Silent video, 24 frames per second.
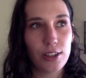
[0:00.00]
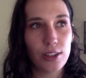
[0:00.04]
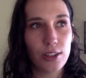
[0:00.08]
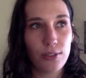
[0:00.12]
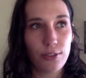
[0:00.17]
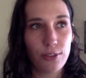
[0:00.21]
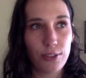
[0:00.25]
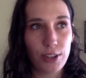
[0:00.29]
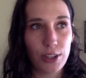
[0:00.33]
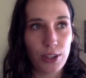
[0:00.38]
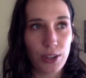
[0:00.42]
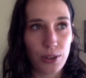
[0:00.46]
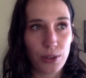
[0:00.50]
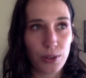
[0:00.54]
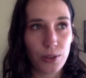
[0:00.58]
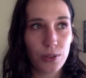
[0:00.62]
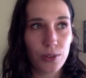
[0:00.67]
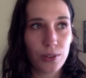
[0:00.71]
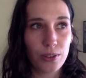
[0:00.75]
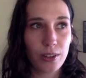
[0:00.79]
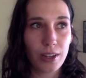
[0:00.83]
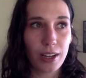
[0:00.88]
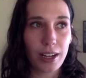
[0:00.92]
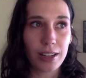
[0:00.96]
for
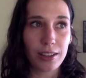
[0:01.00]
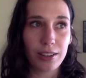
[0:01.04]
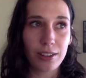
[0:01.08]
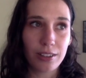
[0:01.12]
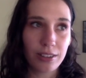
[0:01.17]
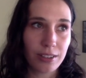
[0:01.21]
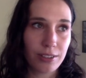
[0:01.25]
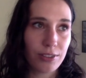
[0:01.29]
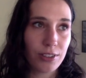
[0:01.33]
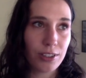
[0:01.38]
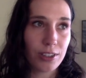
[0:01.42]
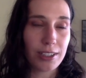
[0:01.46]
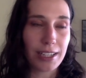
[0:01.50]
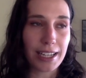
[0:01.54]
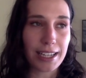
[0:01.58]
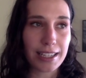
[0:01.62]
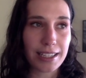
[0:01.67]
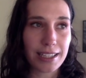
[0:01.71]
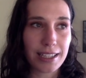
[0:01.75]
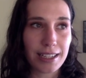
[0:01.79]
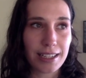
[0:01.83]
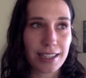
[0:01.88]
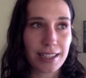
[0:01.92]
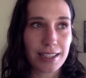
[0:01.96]
you, a lot of your
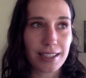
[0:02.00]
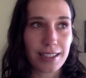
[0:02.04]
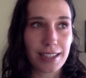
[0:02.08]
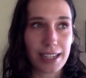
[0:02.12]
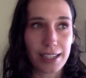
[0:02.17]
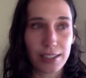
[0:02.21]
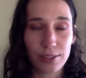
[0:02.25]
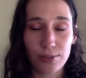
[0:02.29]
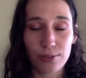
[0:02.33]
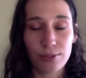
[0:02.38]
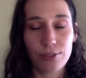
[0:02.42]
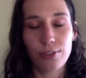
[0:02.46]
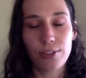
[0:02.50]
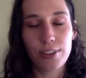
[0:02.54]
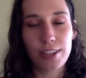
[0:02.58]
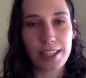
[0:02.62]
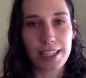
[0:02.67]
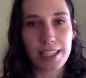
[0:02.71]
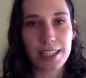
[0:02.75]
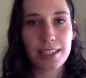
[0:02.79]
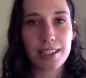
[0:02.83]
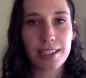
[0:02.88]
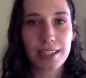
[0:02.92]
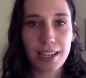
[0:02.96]
lessons, like for
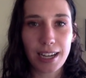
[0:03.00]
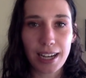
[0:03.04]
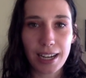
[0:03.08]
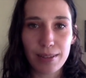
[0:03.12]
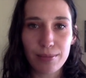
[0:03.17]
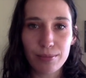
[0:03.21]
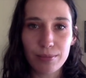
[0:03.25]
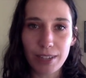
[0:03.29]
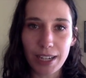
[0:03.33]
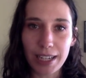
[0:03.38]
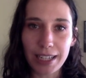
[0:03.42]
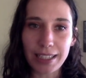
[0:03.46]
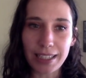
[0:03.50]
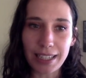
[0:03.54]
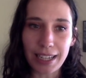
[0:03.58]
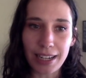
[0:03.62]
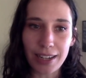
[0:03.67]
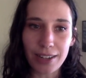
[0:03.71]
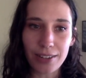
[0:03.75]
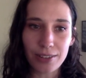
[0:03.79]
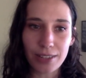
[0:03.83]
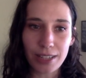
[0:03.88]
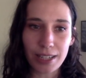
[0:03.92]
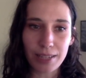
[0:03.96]
this time right
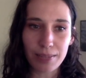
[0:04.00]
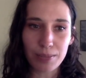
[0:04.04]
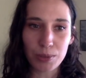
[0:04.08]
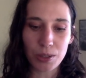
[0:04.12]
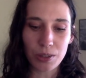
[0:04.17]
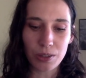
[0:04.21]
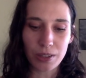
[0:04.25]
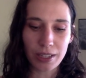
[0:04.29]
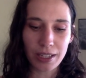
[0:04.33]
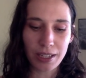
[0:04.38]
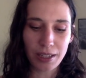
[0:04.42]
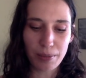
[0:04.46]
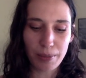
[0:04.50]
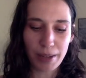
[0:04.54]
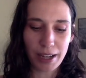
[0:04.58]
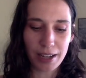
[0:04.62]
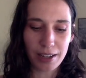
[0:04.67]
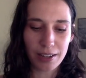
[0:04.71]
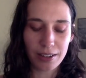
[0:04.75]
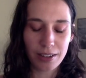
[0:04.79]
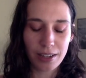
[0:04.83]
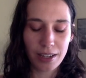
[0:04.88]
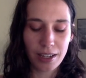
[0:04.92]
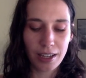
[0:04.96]
now that I'm talking
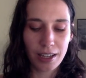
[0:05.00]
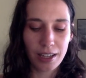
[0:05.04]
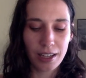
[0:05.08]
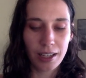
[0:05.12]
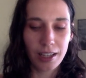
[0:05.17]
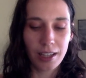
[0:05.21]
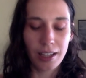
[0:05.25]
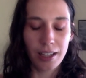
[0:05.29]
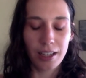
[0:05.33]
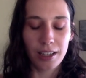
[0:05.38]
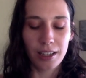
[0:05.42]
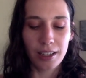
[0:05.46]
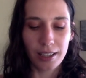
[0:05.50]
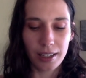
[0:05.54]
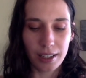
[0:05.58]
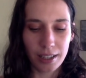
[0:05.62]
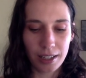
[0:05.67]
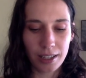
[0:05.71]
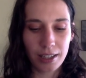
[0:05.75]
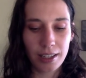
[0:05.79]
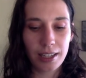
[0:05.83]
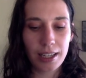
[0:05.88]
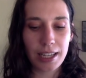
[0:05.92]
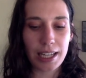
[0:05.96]
about,
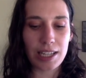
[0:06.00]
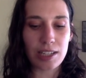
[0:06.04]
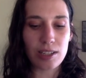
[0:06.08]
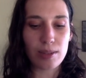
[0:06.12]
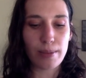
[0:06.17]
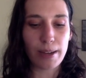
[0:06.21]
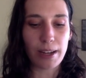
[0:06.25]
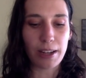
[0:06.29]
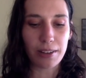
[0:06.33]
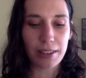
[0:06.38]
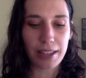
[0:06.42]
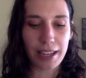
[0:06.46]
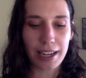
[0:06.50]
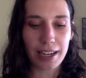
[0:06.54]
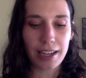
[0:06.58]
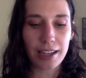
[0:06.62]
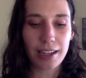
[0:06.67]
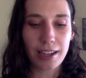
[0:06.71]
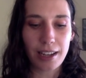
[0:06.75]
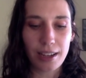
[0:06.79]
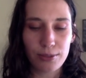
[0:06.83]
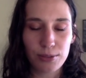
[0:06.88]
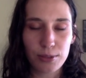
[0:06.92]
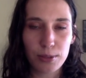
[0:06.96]
is about getting
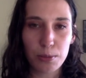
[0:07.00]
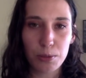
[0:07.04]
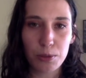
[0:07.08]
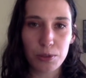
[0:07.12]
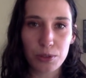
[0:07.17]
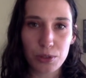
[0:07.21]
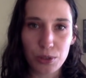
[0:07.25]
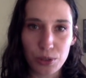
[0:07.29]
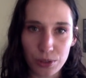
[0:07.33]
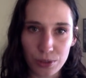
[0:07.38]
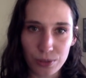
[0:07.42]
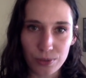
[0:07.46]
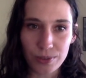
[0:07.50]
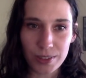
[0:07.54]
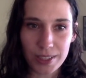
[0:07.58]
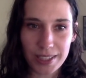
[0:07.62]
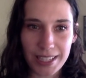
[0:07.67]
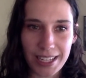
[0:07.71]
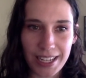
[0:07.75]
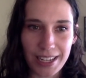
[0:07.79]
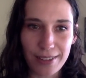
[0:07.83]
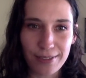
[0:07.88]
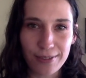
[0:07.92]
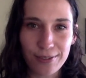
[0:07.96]
comfortable to
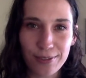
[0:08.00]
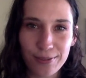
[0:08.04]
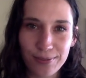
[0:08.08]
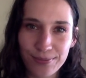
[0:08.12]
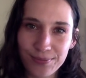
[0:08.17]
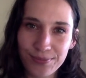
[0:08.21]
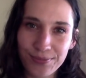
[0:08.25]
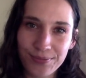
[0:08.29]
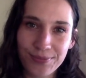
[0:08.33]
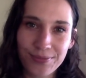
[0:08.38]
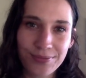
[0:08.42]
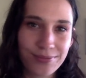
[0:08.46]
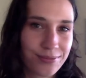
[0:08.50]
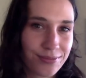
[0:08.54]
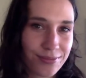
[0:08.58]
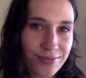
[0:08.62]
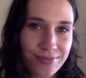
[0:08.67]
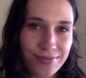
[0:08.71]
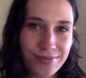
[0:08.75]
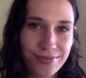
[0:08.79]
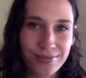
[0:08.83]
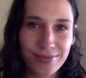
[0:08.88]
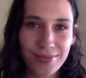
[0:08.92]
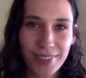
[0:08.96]
receive,
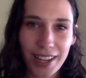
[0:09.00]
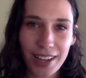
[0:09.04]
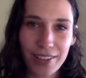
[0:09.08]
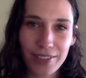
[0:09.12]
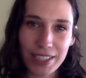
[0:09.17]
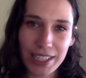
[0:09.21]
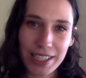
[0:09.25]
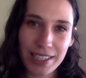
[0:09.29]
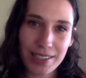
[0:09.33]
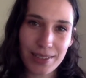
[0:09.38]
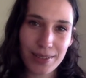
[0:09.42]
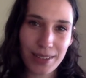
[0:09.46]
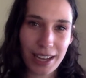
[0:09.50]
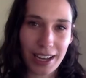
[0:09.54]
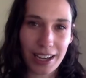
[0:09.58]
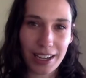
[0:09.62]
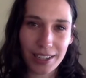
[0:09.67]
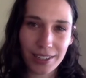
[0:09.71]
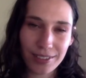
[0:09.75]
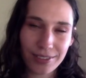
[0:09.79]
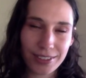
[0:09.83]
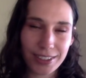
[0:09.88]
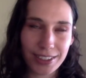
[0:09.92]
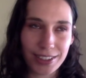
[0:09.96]
which is kind
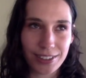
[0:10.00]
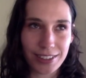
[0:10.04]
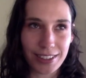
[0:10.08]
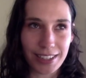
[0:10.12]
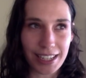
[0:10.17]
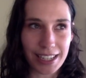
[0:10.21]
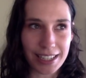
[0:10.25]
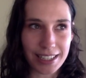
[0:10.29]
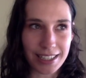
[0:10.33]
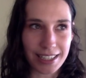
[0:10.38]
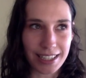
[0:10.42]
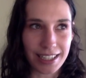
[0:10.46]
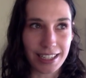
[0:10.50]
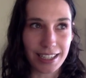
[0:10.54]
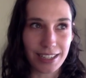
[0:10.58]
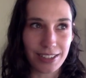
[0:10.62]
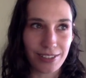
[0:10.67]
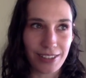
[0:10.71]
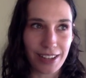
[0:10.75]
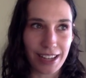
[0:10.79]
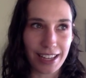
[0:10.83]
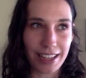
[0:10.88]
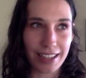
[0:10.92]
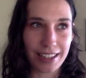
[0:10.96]
of a good lesson in a
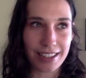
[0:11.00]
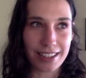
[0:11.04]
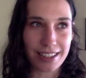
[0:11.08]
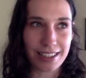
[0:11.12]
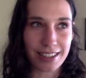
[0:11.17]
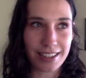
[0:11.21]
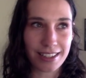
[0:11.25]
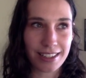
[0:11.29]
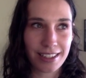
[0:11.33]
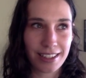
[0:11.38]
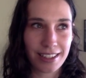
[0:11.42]
way, because